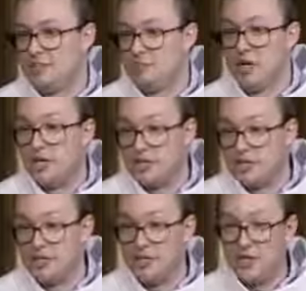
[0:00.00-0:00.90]
but
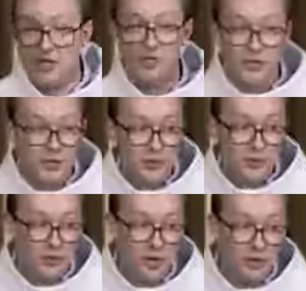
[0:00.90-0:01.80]

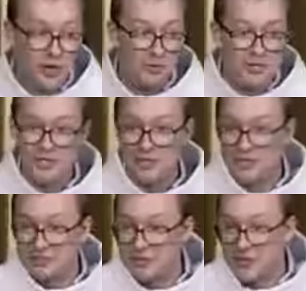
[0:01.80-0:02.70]
you don't always do
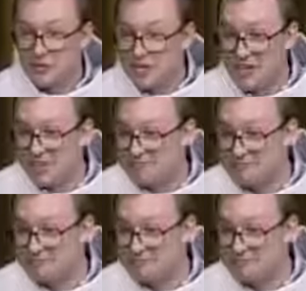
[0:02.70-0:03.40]
it very well.